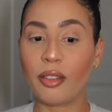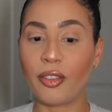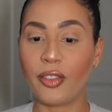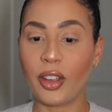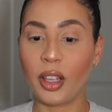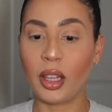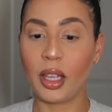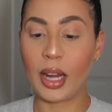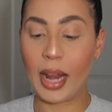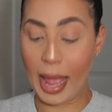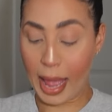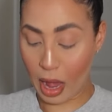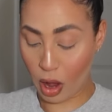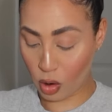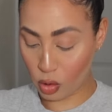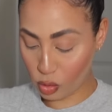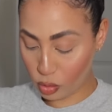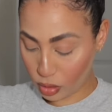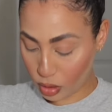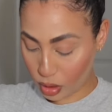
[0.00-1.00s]
fill it
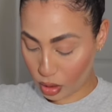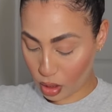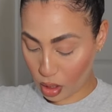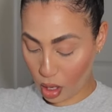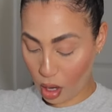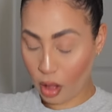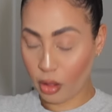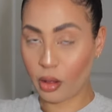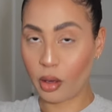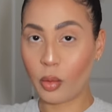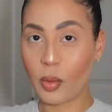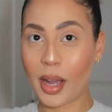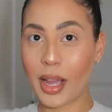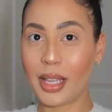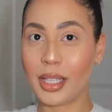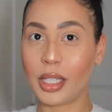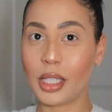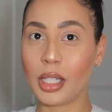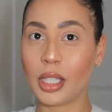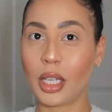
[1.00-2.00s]
out.
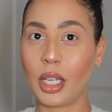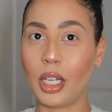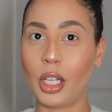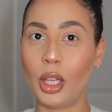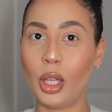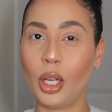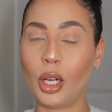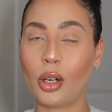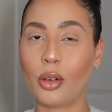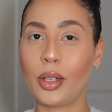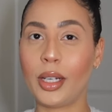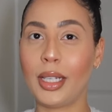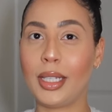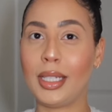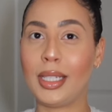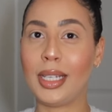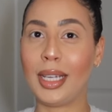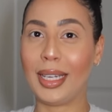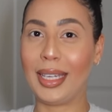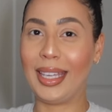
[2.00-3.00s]
Otherwise, it's going to look
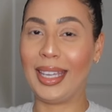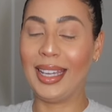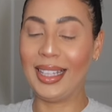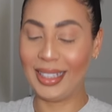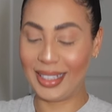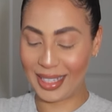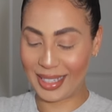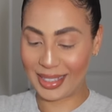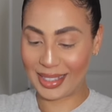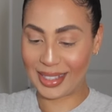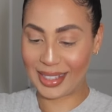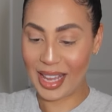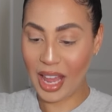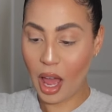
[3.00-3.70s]
ridiculous